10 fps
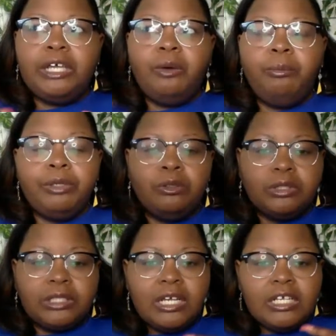build
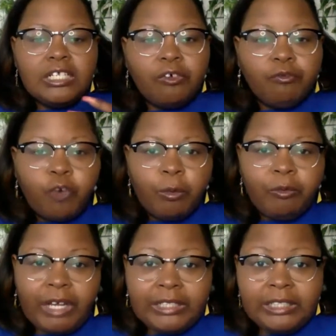some form of
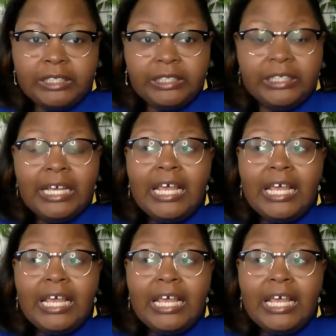identity.